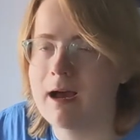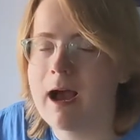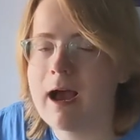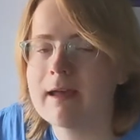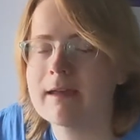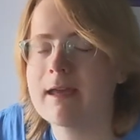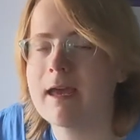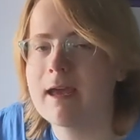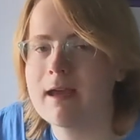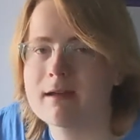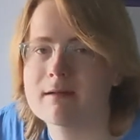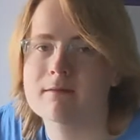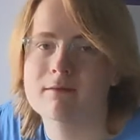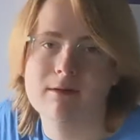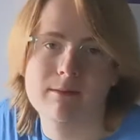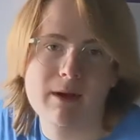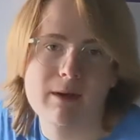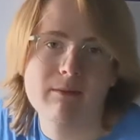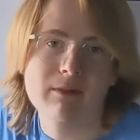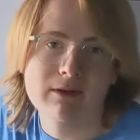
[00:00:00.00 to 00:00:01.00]
I can't
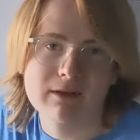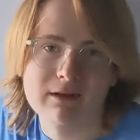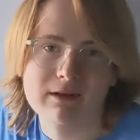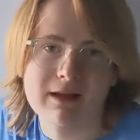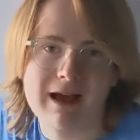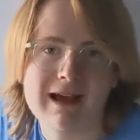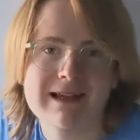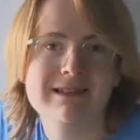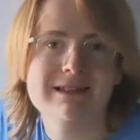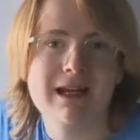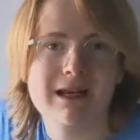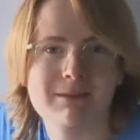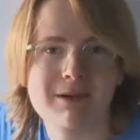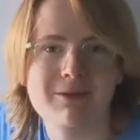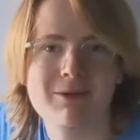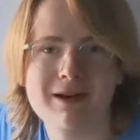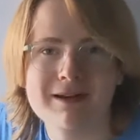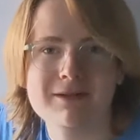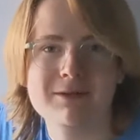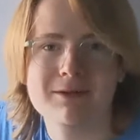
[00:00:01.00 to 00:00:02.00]
remember the last time I
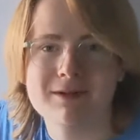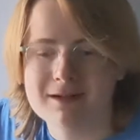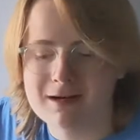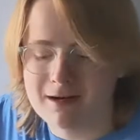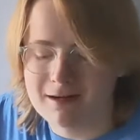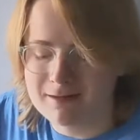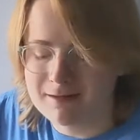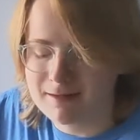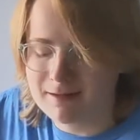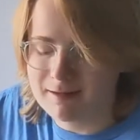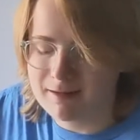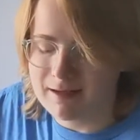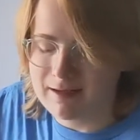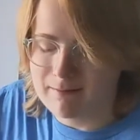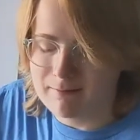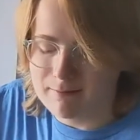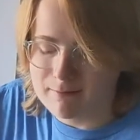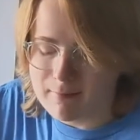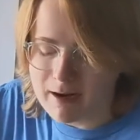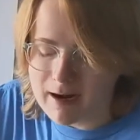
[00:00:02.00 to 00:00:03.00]
went to a concert.
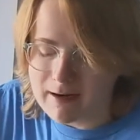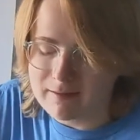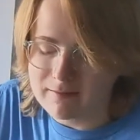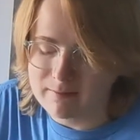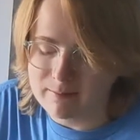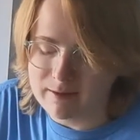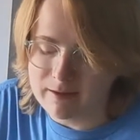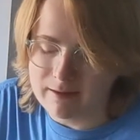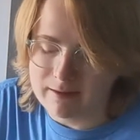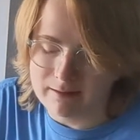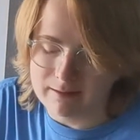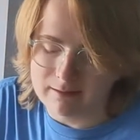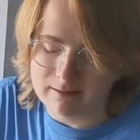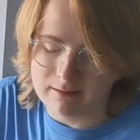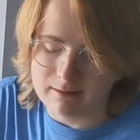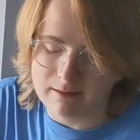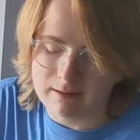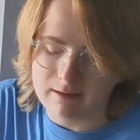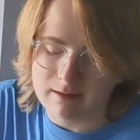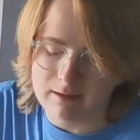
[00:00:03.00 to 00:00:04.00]
It might have been
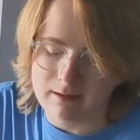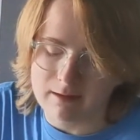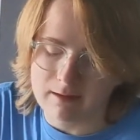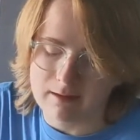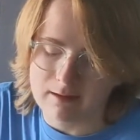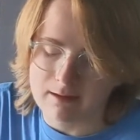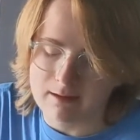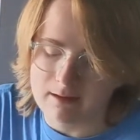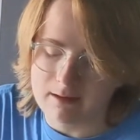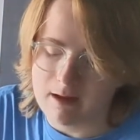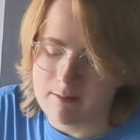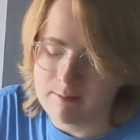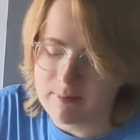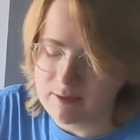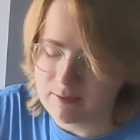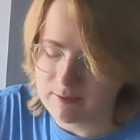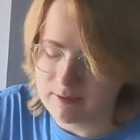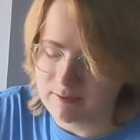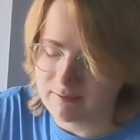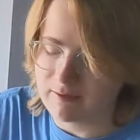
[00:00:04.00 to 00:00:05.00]
a
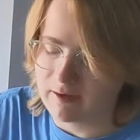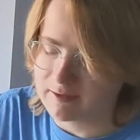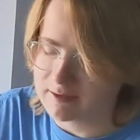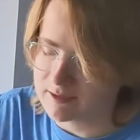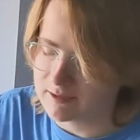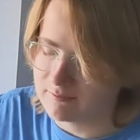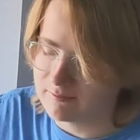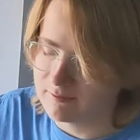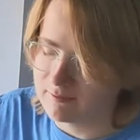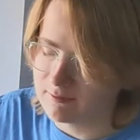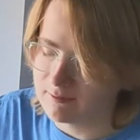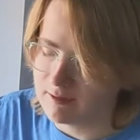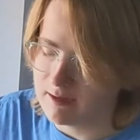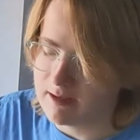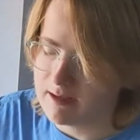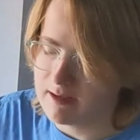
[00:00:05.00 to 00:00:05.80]
music festival